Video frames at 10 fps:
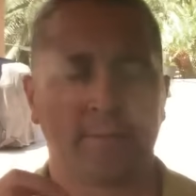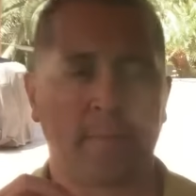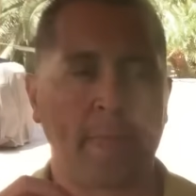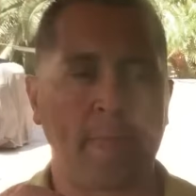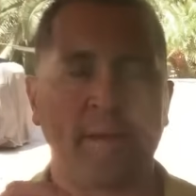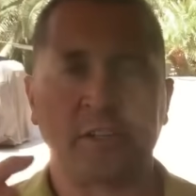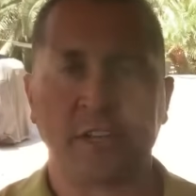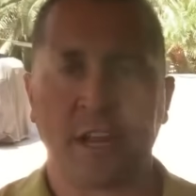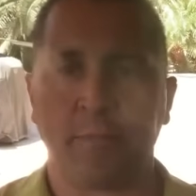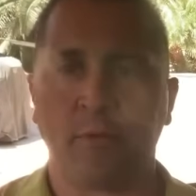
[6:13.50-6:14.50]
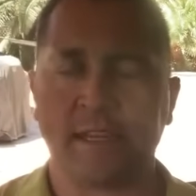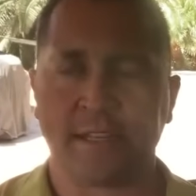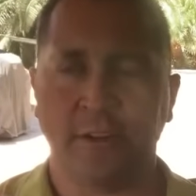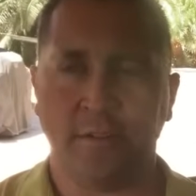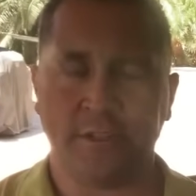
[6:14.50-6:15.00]
there's a couple ways to
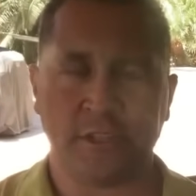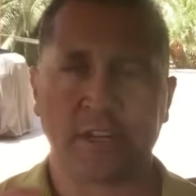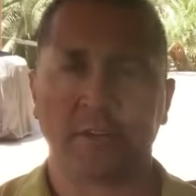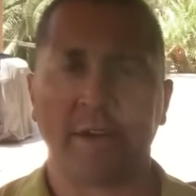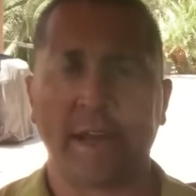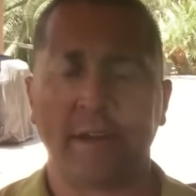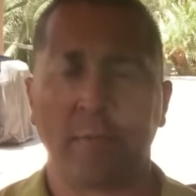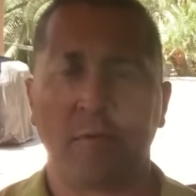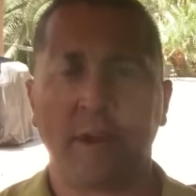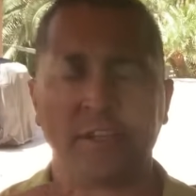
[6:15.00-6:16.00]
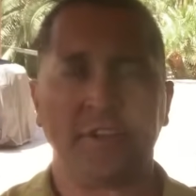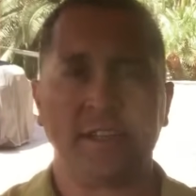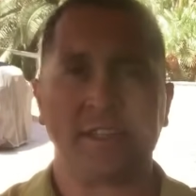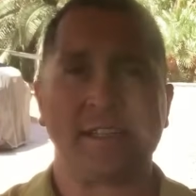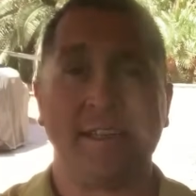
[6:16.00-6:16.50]
do it. If you're just going to rent out your points, you could
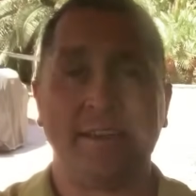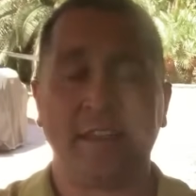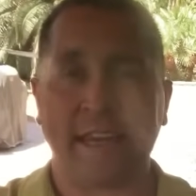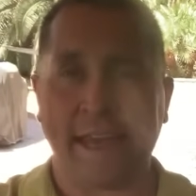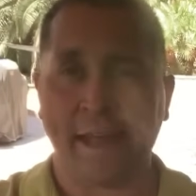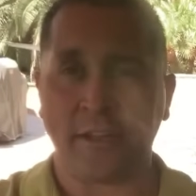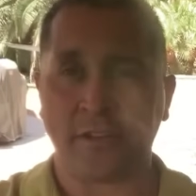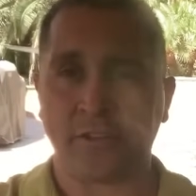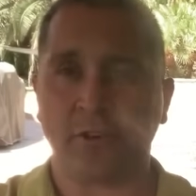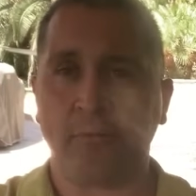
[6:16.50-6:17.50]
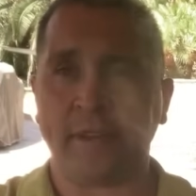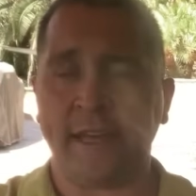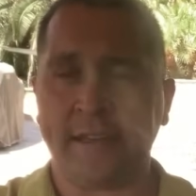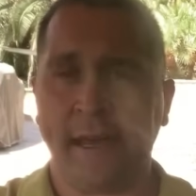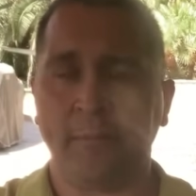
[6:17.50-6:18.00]
just leave the calendars open
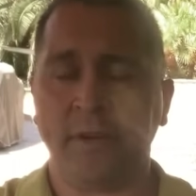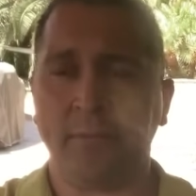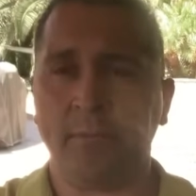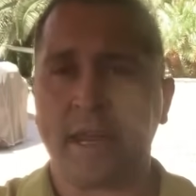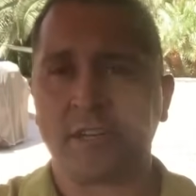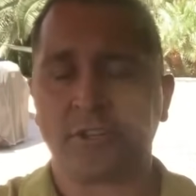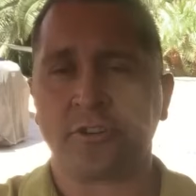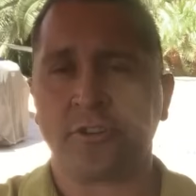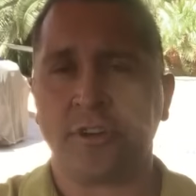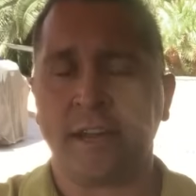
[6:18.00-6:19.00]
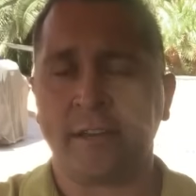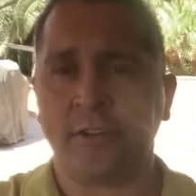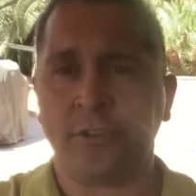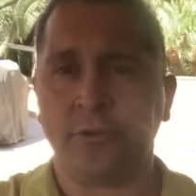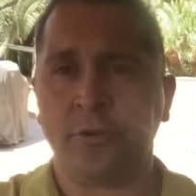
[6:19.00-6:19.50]
like that, but make sure and
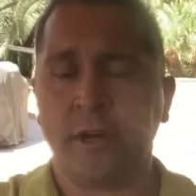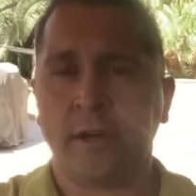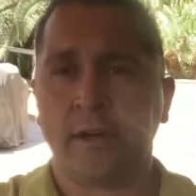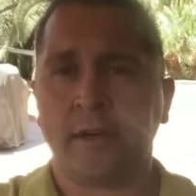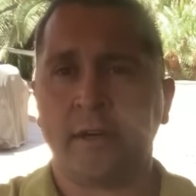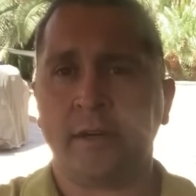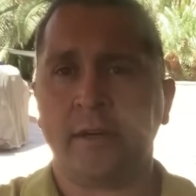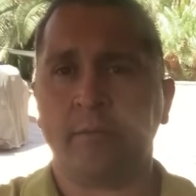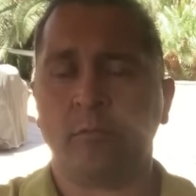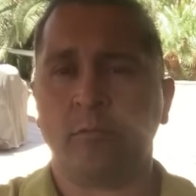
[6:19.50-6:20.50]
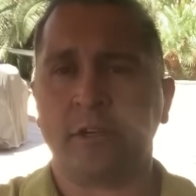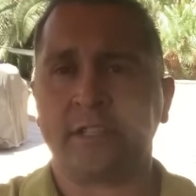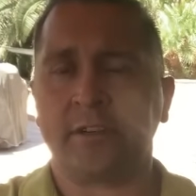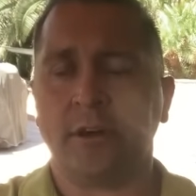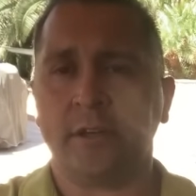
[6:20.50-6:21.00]
do, what's
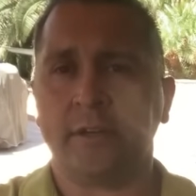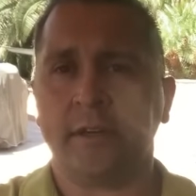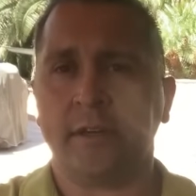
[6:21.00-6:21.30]
it called?